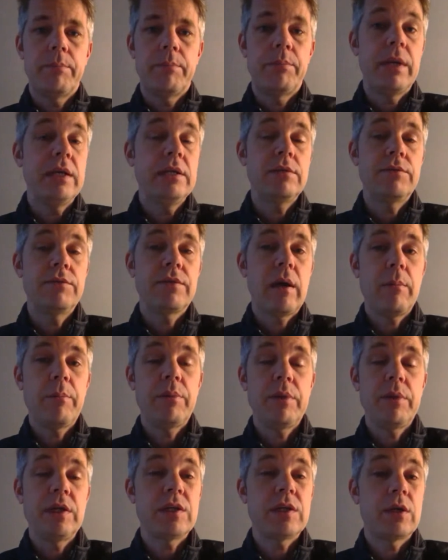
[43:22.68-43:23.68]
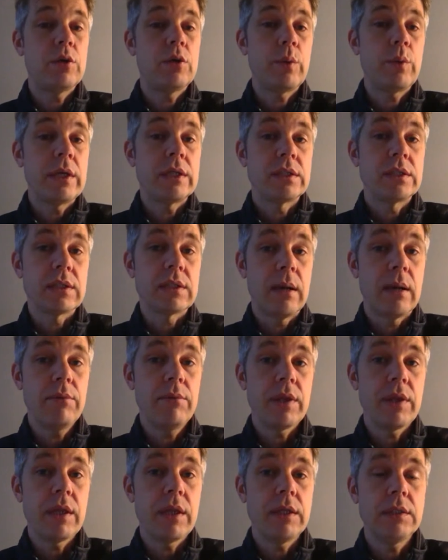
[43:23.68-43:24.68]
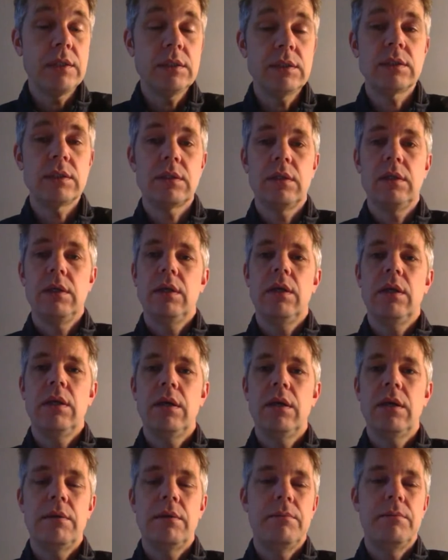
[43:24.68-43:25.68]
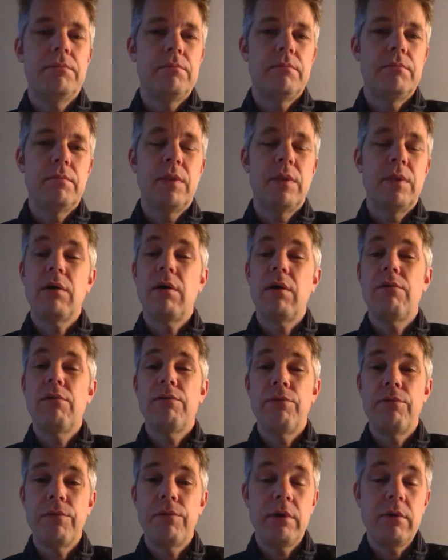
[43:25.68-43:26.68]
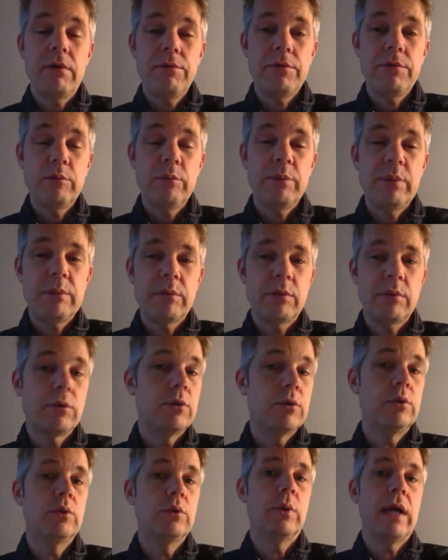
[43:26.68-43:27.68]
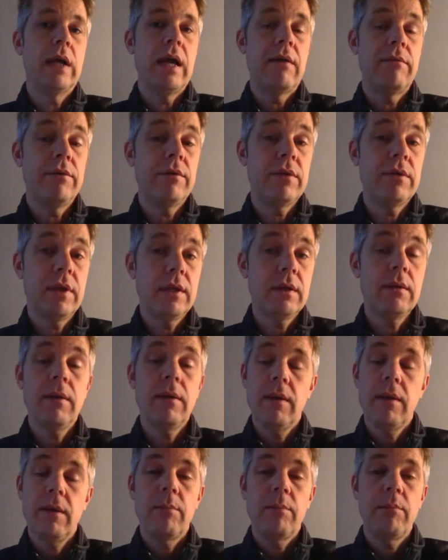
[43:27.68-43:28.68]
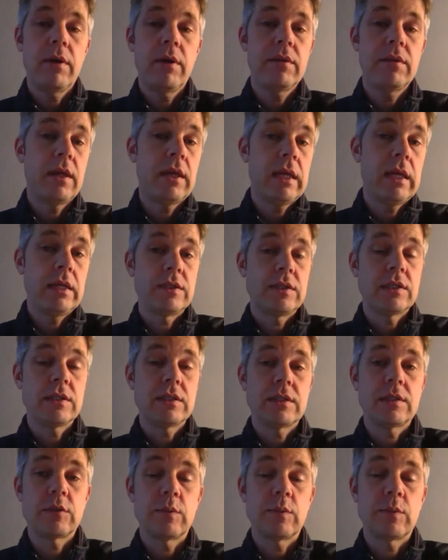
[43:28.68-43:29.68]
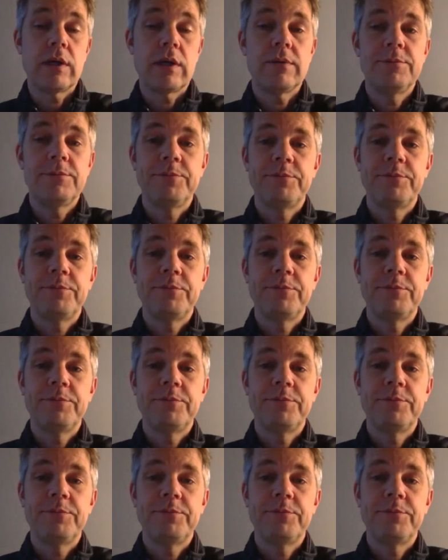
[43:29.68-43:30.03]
plenty of companies are doing some things. There are very few people who do everything, but they exist as well.